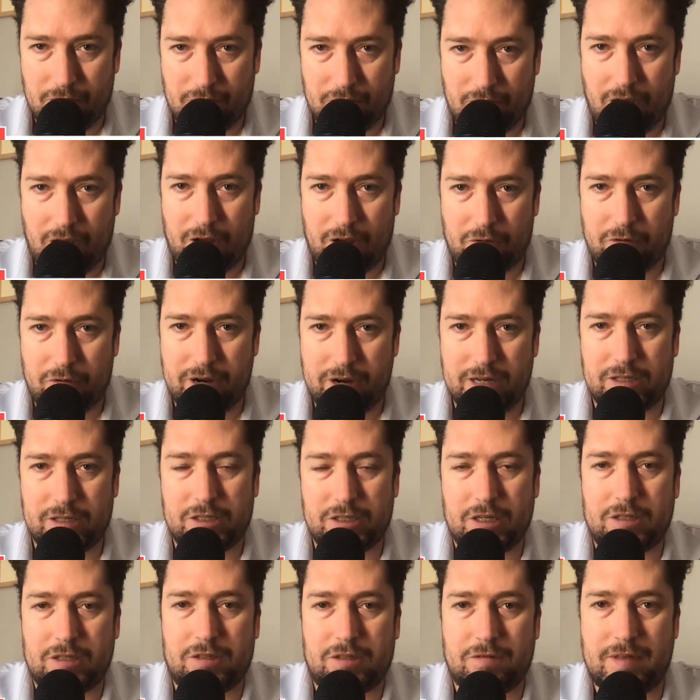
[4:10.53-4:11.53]
concrete
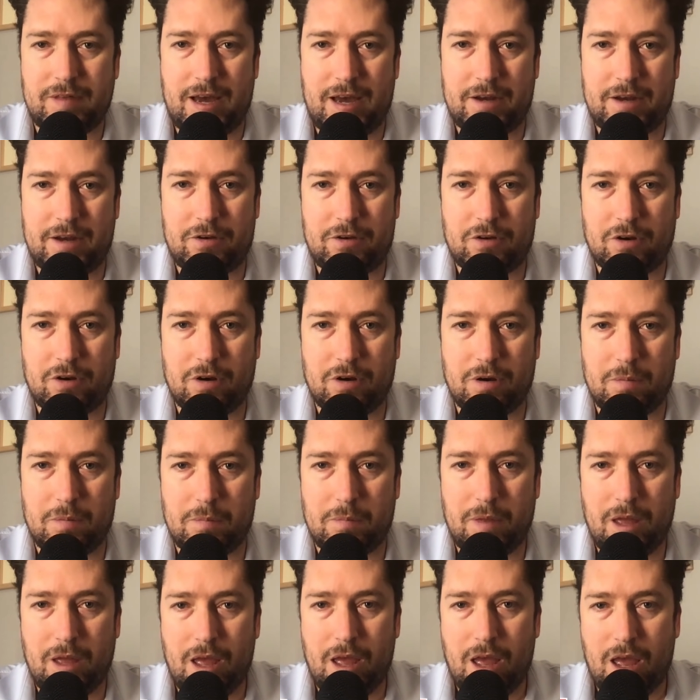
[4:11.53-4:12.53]
sense of that
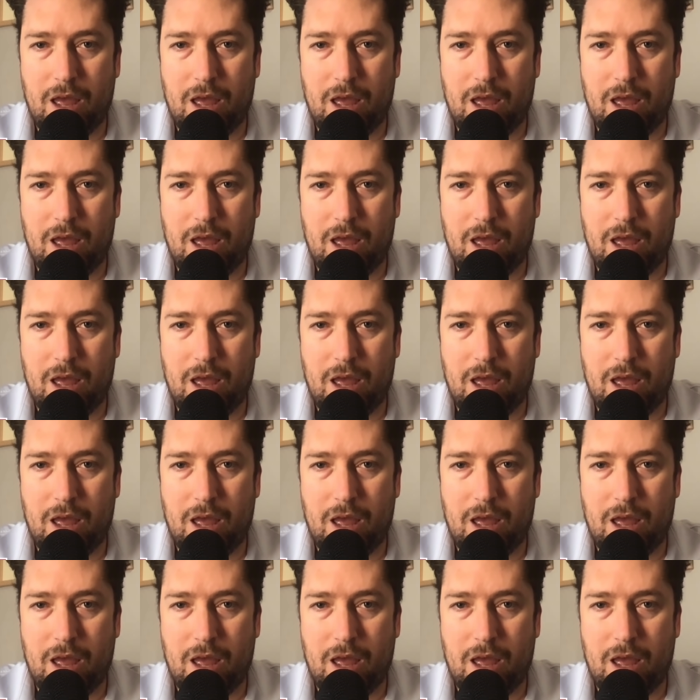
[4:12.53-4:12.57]
term.